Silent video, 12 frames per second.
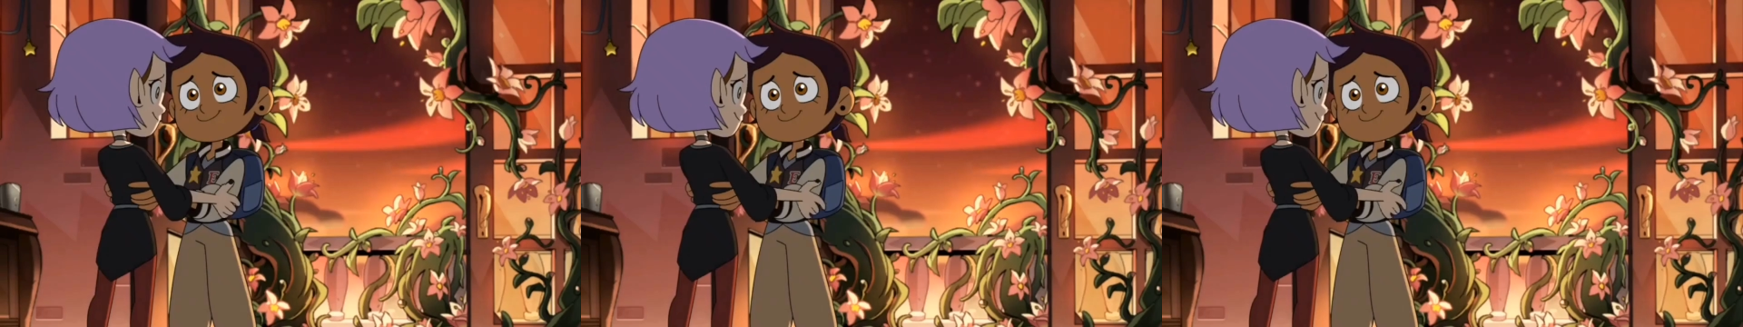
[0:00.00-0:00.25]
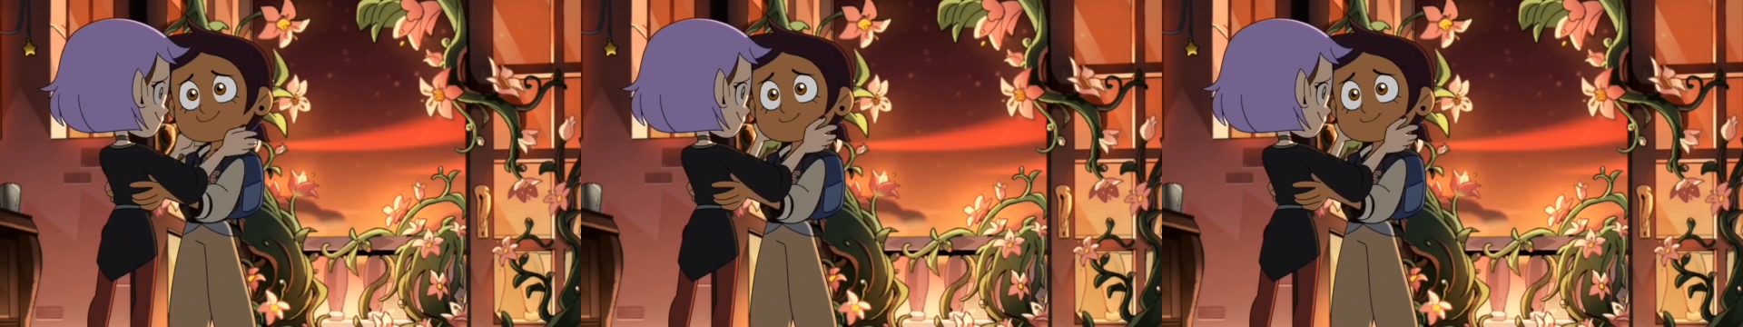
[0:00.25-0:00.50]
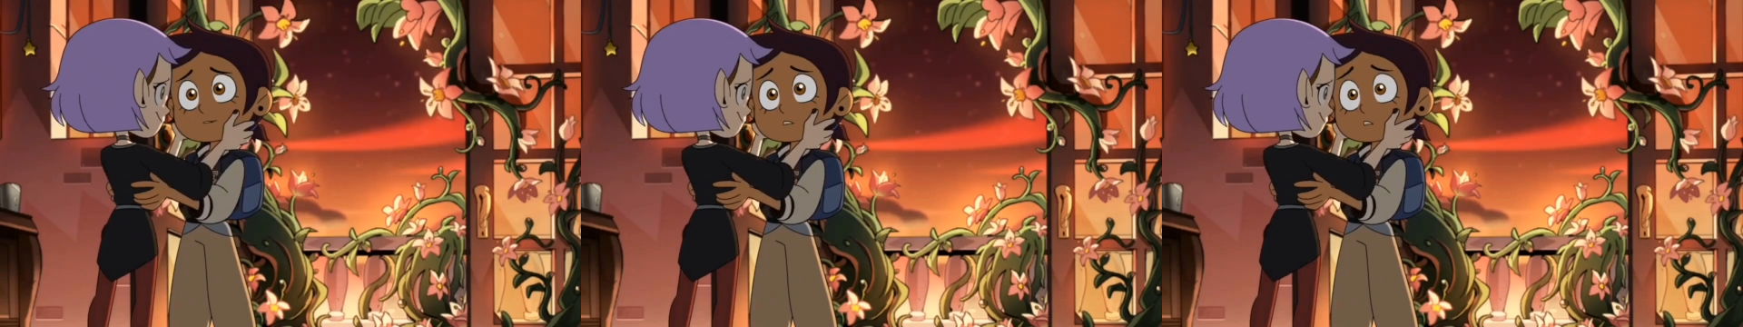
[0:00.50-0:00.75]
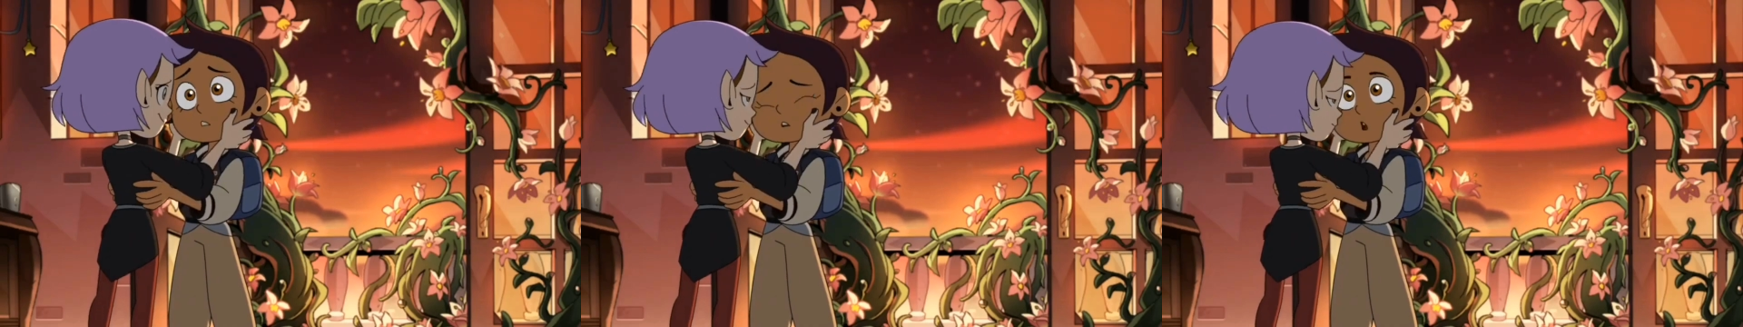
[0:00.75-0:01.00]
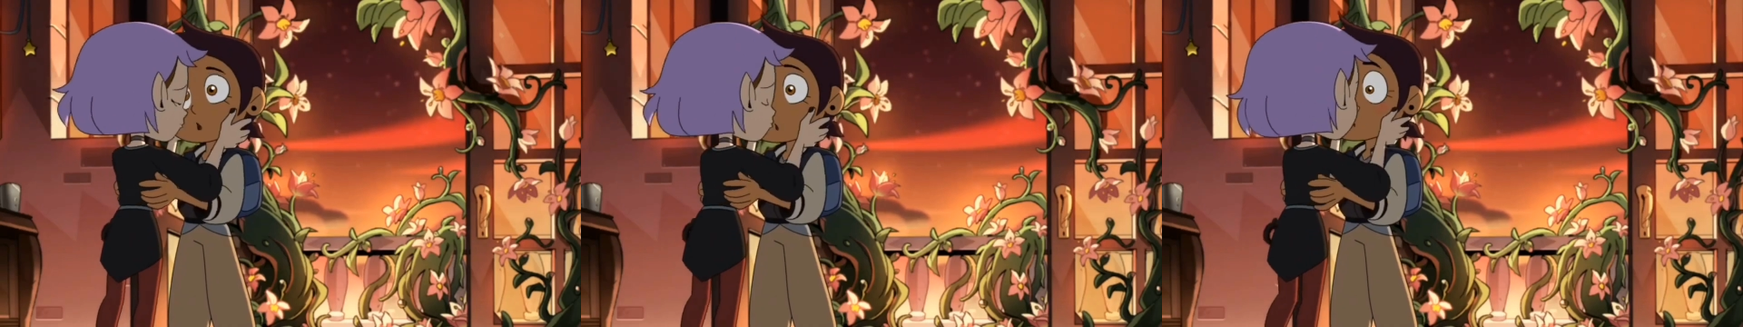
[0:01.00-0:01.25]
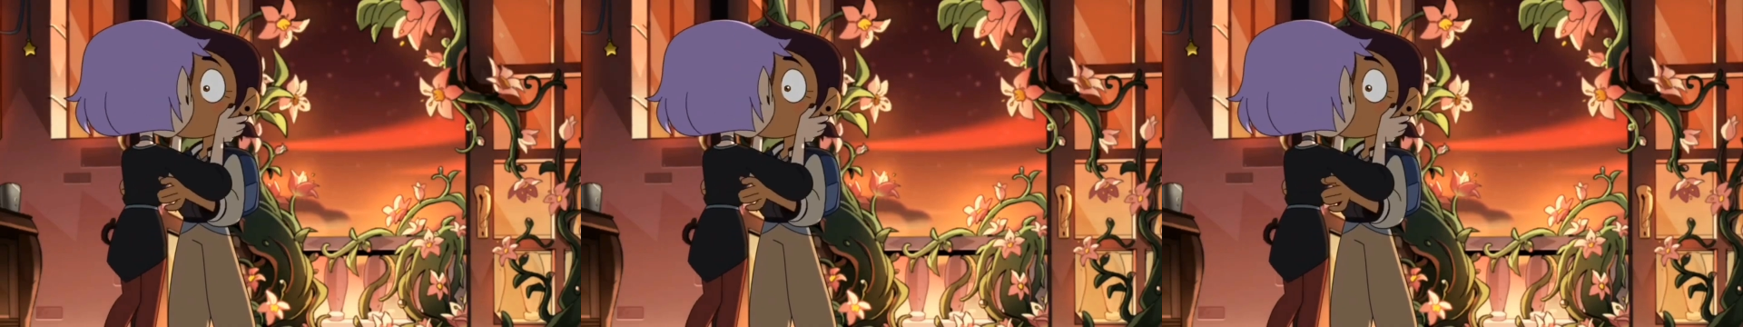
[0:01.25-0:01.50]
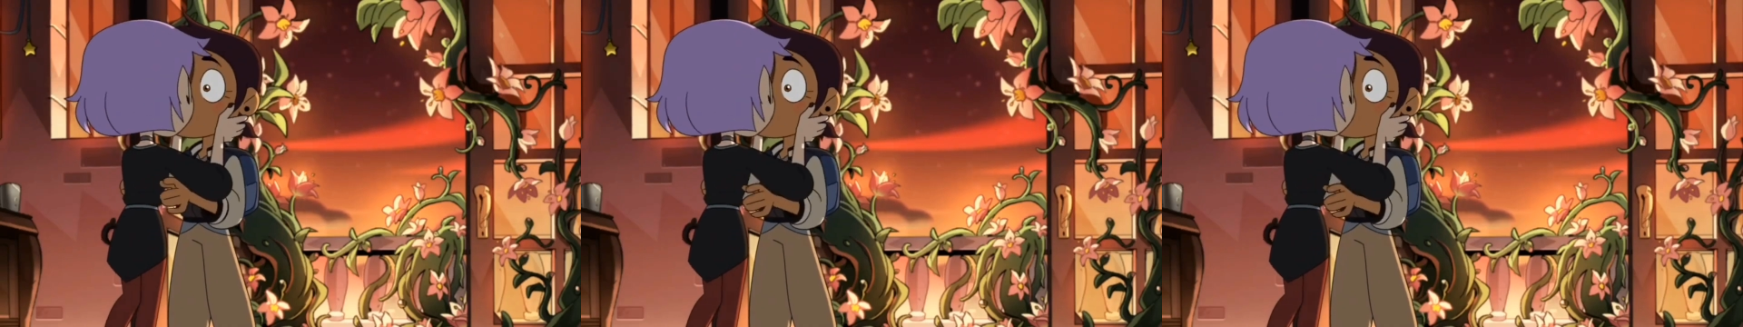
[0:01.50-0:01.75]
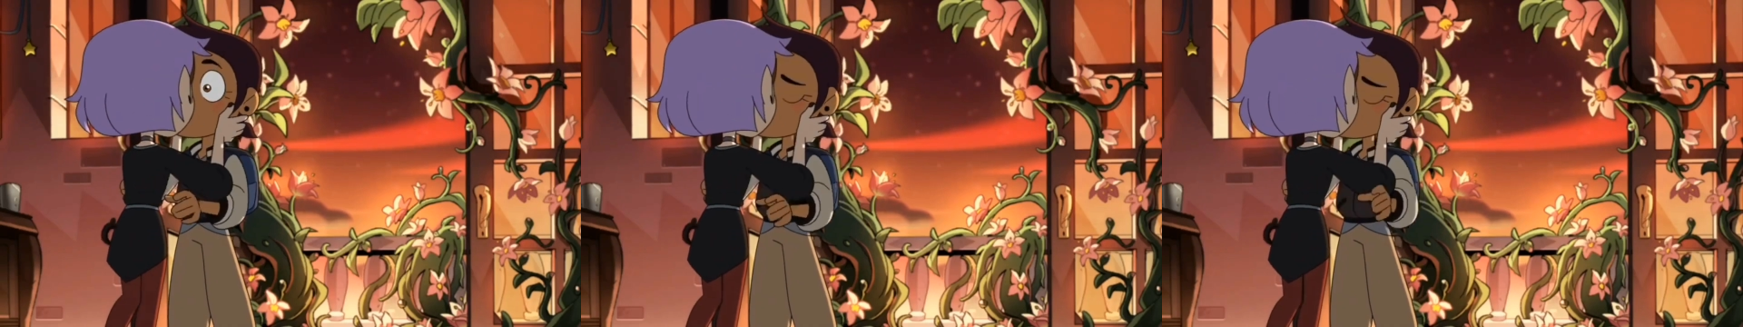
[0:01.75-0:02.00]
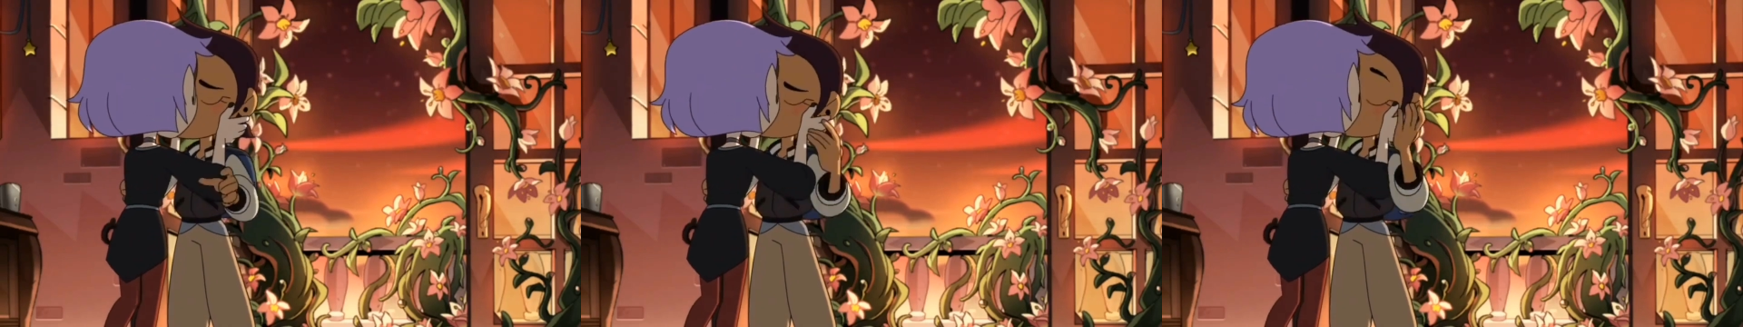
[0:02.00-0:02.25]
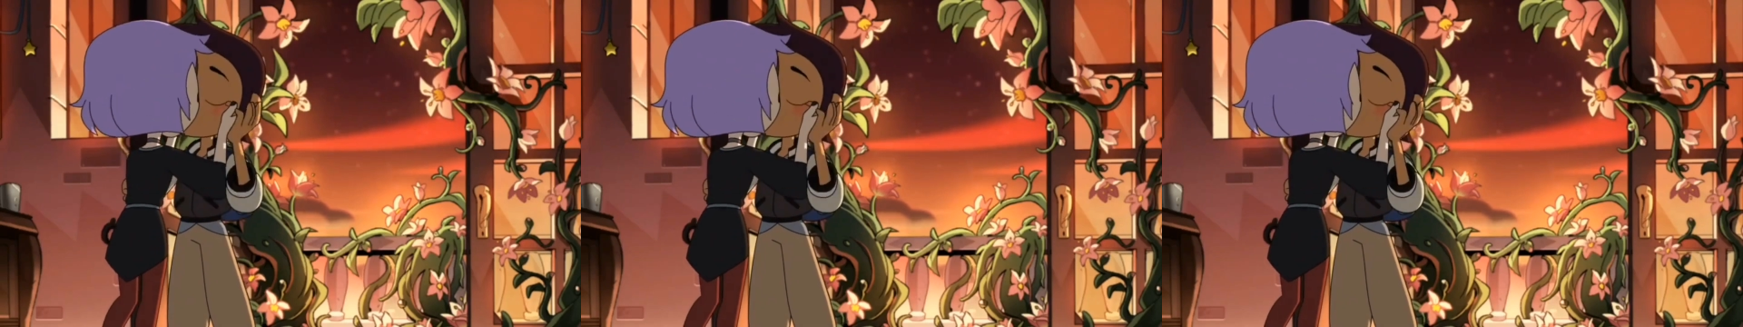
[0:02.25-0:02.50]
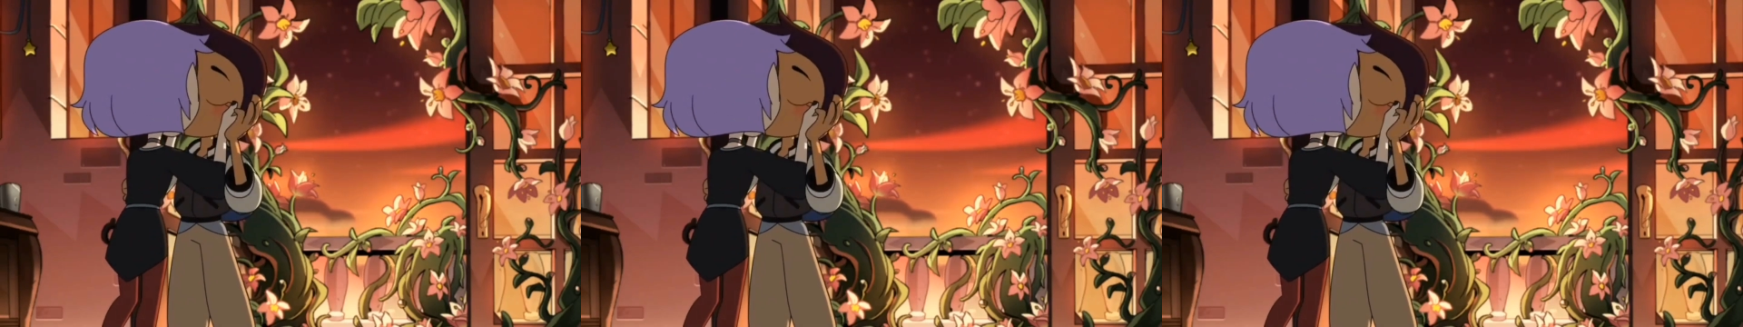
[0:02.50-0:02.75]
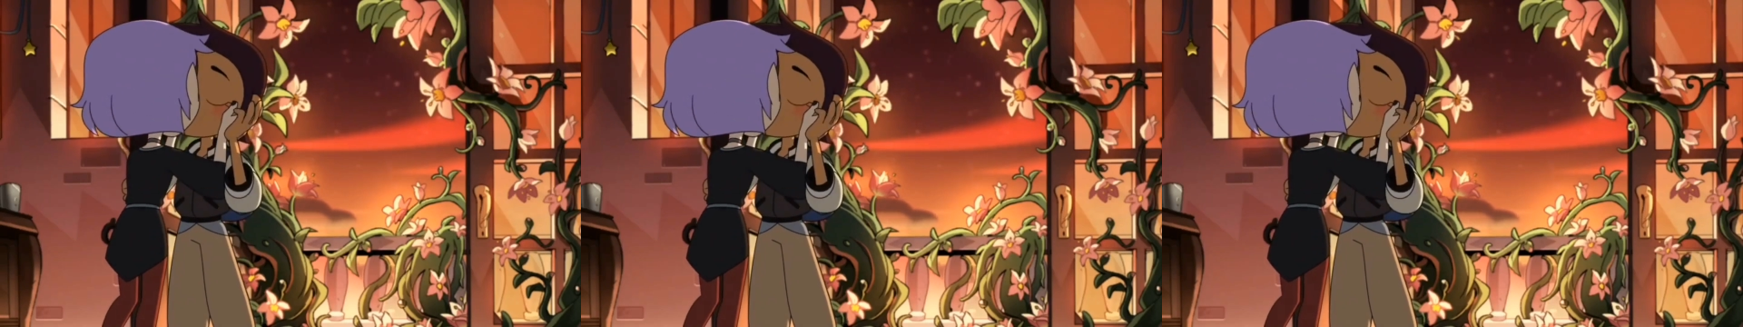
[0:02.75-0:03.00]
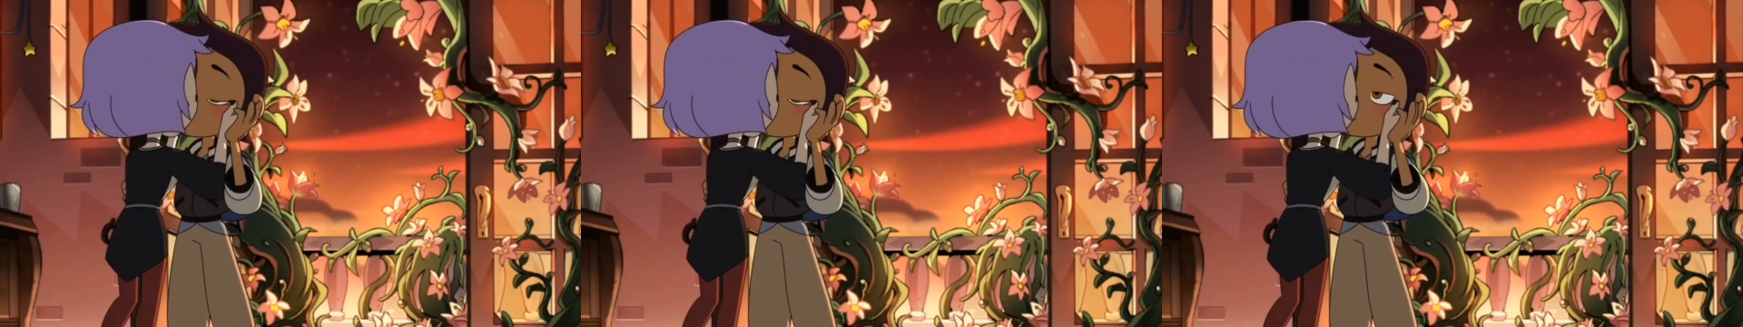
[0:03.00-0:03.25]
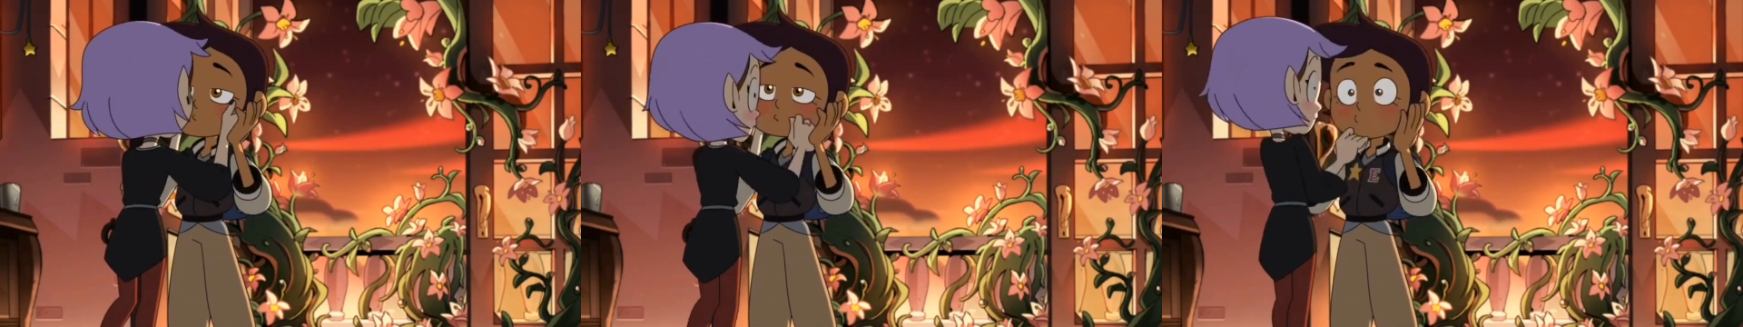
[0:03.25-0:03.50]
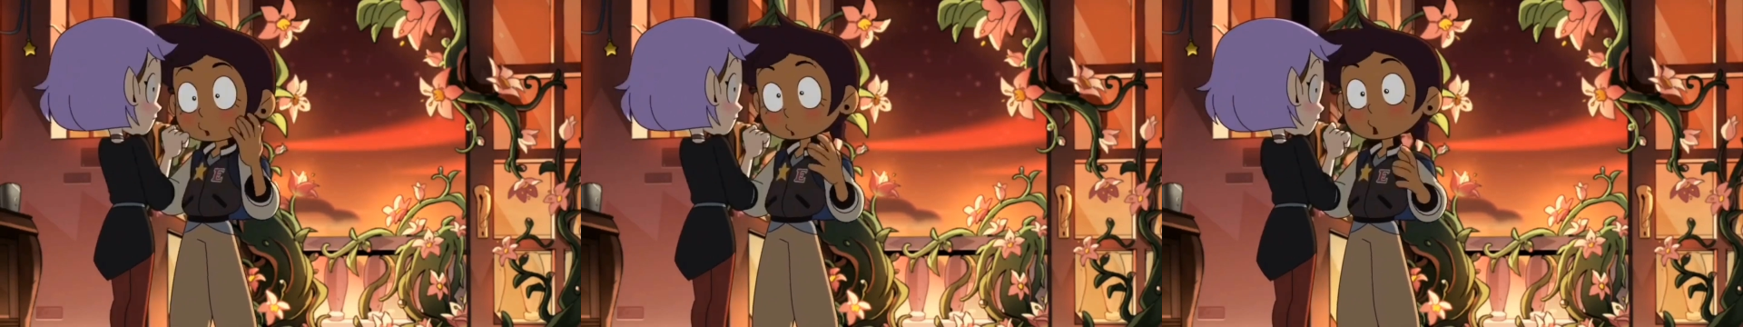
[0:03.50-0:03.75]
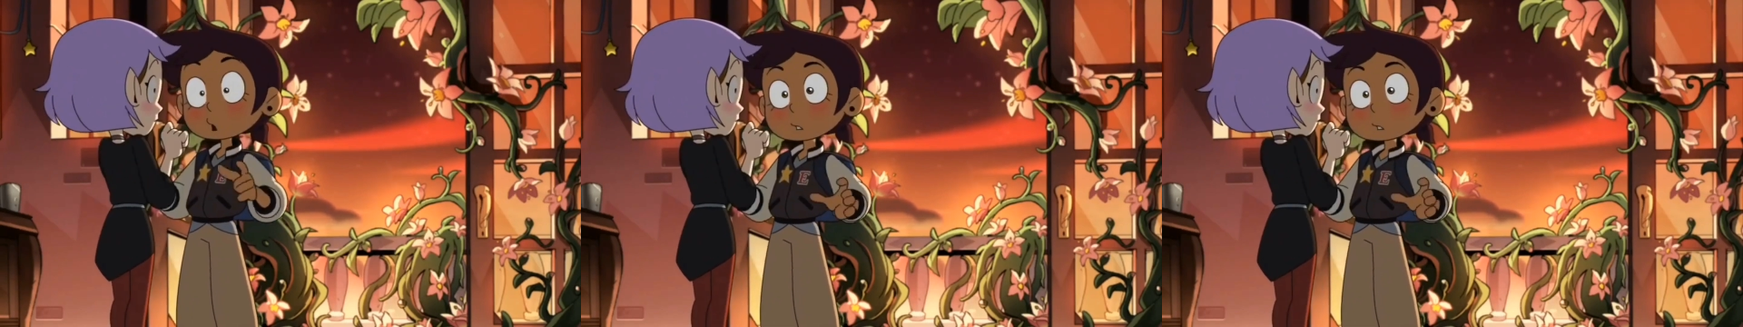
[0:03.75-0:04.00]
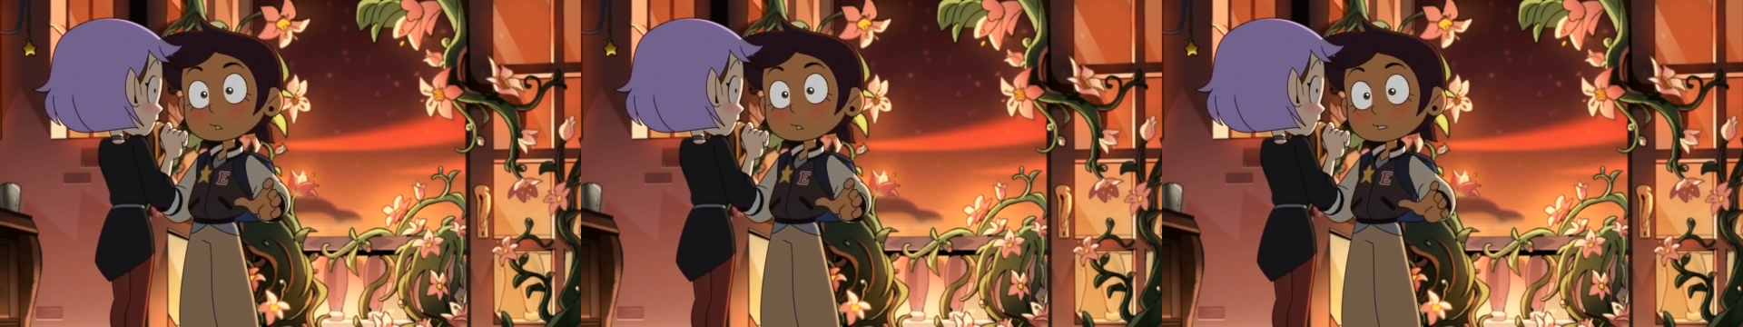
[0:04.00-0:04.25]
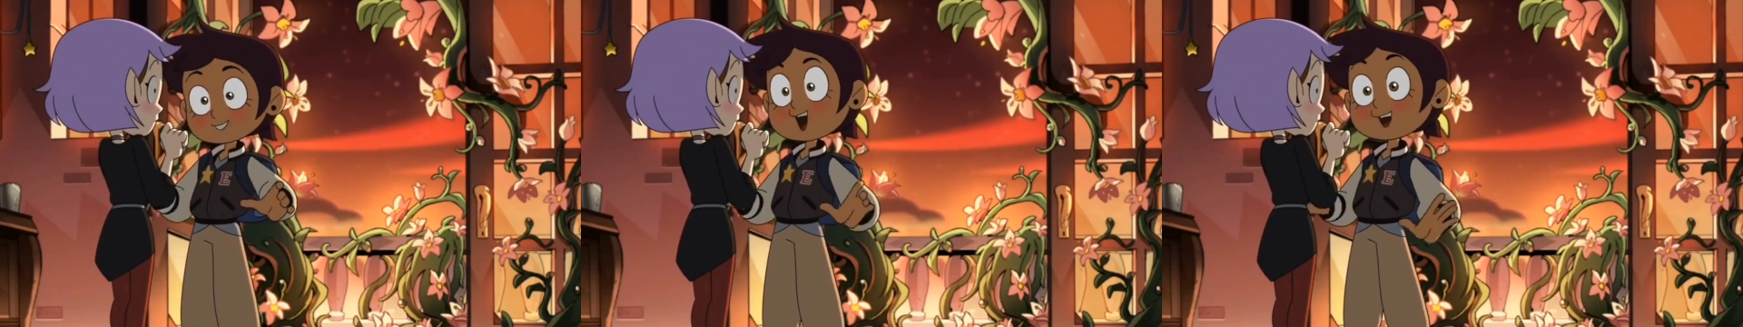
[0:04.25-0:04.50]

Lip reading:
(no speaker visible)